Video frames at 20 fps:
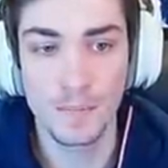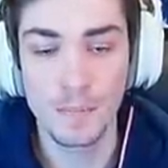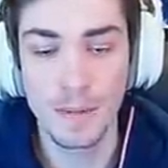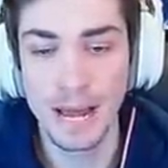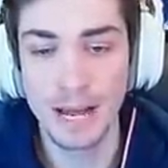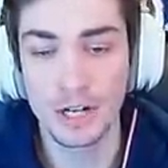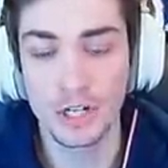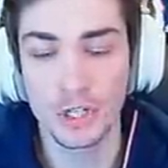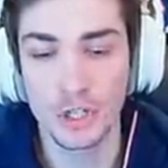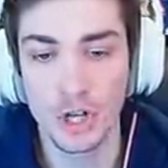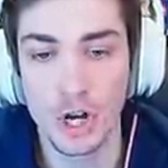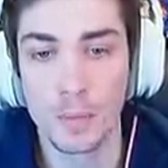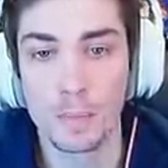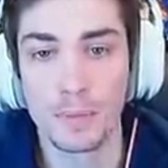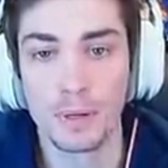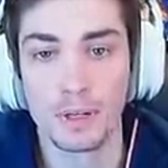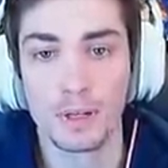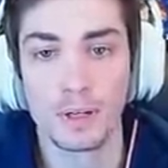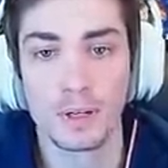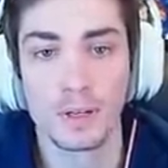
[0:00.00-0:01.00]
matchup
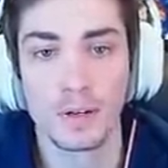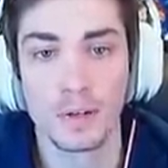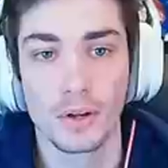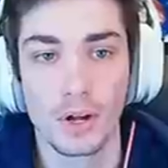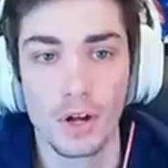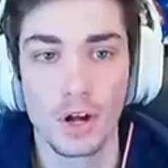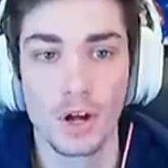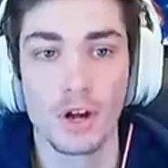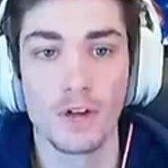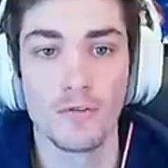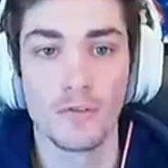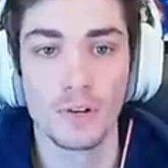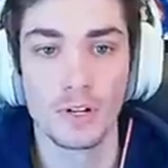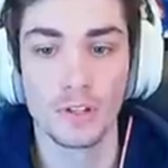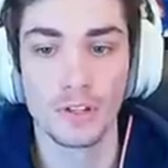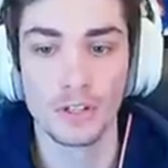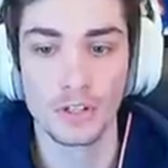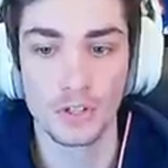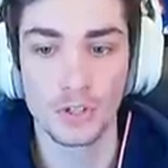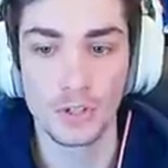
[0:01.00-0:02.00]
of
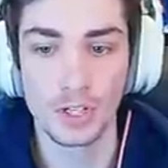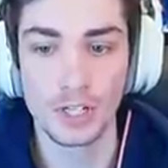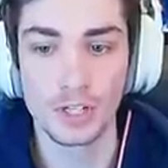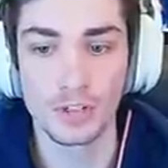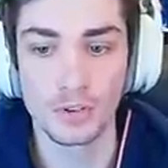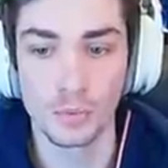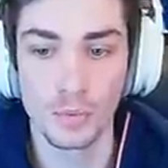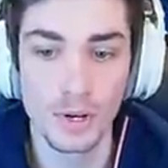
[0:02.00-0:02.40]
the season.